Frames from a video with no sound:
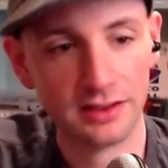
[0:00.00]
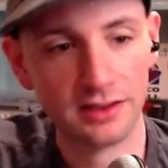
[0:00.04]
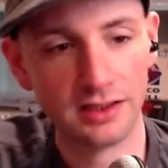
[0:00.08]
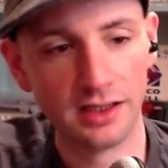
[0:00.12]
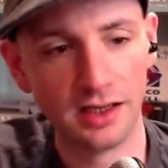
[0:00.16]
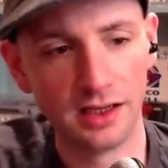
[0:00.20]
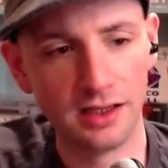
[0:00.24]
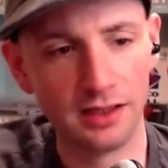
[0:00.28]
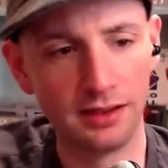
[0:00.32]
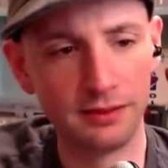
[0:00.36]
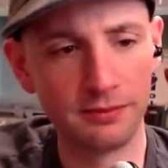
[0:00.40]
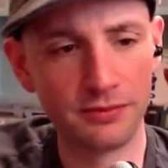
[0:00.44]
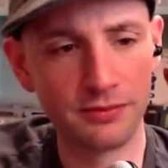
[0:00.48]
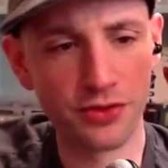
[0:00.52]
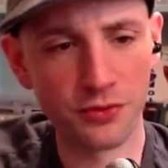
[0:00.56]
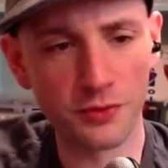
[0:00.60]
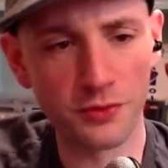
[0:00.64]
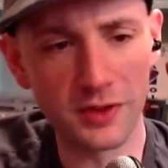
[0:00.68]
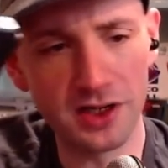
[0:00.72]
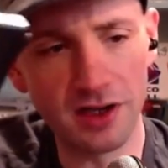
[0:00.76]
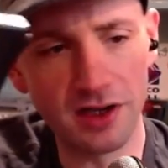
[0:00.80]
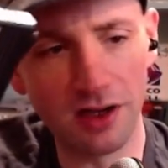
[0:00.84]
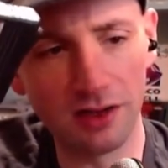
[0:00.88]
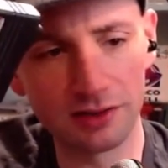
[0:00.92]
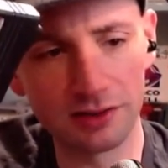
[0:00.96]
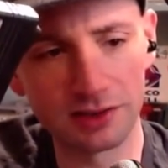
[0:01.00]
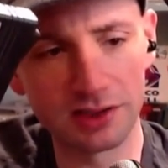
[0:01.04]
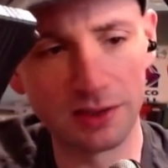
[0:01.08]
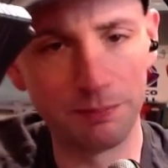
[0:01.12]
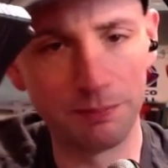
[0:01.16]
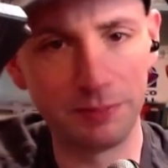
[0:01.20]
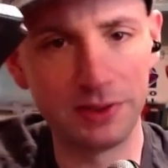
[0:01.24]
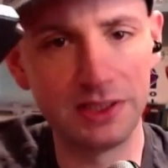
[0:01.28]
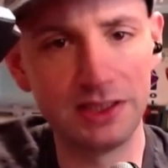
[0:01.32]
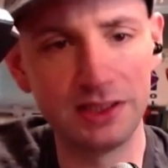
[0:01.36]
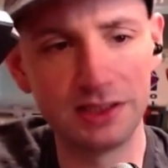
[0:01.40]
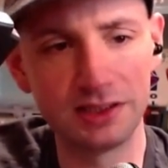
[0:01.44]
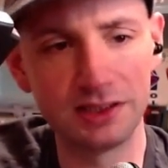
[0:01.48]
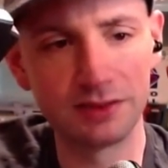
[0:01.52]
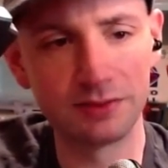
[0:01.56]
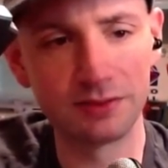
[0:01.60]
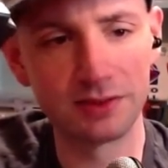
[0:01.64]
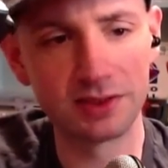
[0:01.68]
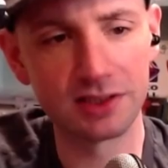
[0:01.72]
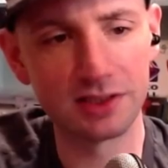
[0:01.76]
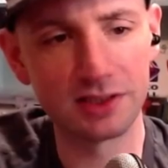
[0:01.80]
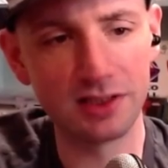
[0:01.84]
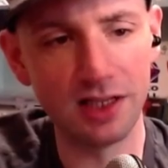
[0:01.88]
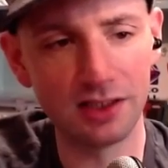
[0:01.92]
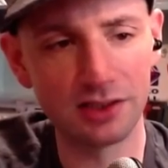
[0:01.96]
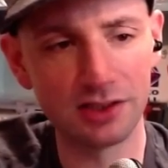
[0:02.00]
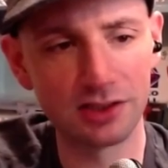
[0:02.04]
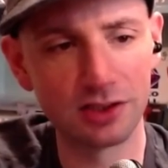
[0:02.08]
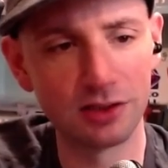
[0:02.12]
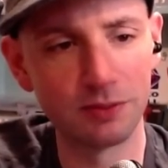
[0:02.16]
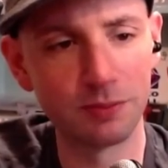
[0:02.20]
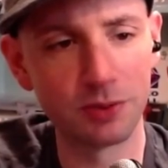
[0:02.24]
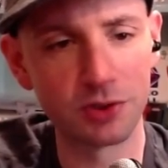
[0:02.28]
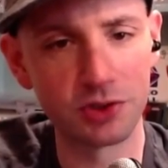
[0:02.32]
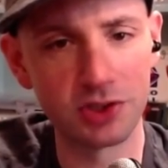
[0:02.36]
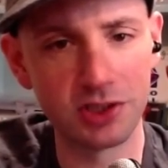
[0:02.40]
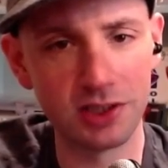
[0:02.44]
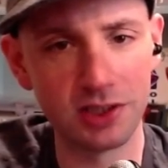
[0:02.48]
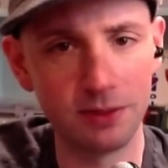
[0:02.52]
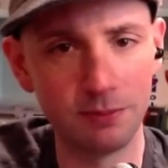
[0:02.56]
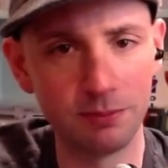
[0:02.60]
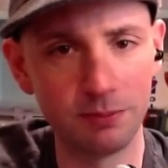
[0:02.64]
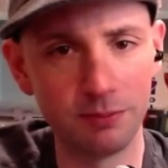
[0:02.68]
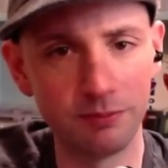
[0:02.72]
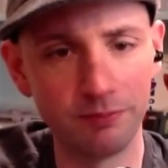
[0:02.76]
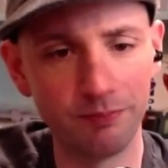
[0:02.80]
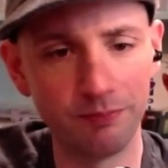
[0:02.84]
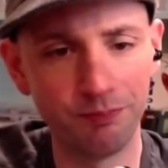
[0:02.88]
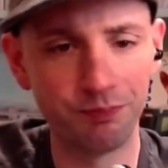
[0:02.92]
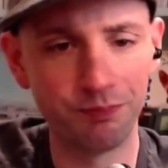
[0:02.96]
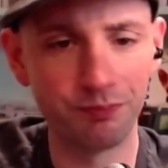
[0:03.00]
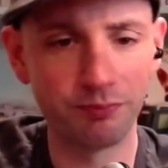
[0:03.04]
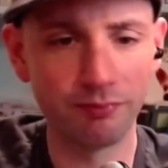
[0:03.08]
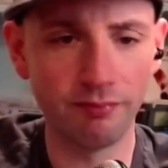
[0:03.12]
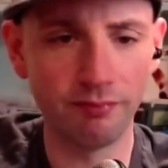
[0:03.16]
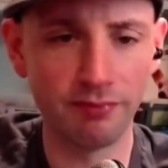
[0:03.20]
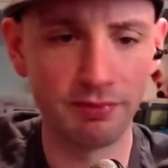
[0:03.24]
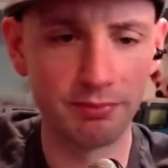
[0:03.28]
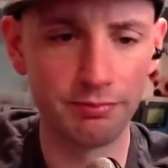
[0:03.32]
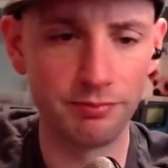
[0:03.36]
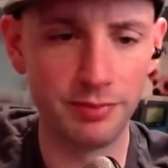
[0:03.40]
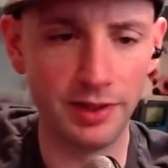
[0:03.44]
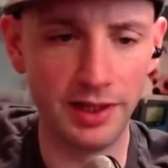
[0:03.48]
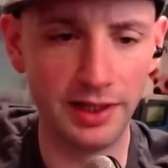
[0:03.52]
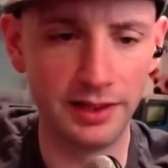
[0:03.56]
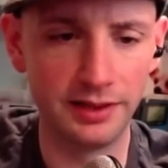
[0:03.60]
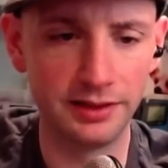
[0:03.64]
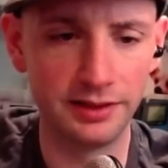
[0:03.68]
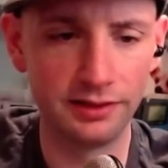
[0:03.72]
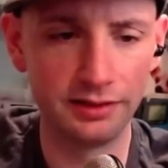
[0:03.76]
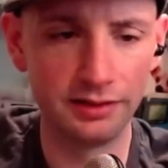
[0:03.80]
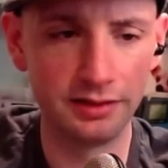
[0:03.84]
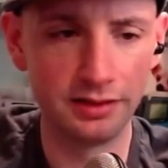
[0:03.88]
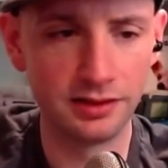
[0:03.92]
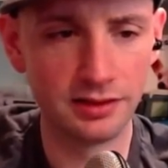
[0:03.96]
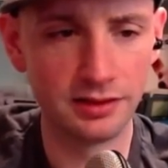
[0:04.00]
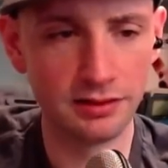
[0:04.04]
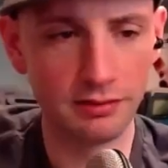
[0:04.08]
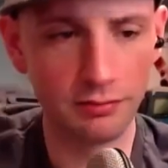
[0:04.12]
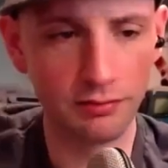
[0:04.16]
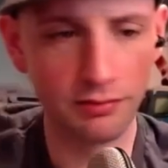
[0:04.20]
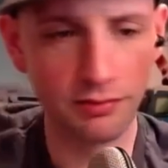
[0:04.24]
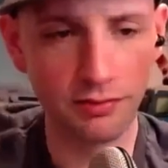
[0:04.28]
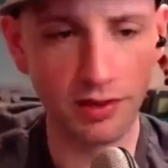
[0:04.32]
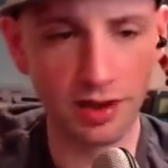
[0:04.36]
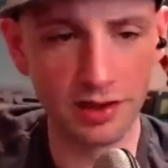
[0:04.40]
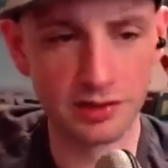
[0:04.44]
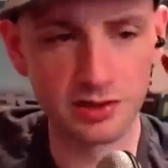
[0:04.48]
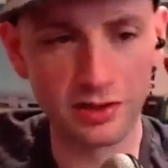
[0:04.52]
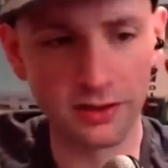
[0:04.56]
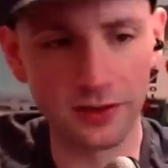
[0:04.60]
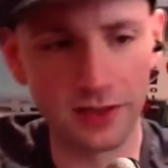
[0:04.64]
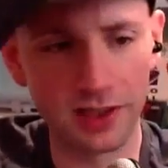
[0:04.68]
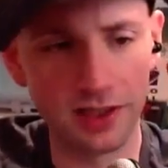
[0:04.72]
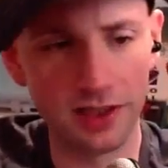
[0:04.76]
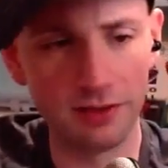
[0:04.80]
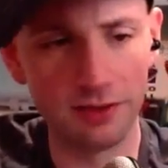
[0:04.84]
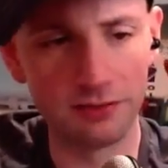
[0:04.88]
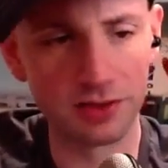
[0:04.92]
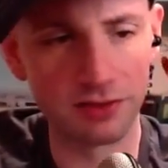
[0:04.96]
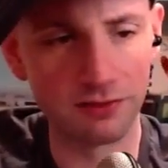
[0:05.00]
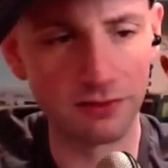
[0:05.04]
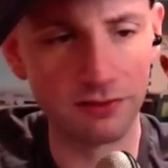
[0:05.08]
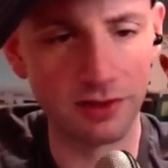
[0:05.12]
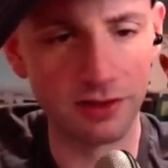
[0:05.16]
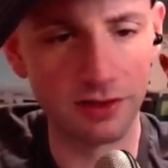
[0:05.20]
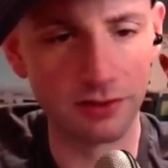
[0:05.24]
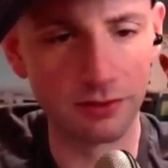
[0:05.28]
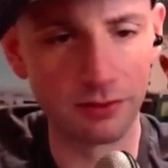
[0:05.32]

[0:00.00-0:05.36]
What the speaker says: $3 a piece, which is not super cheap, but Atari games are very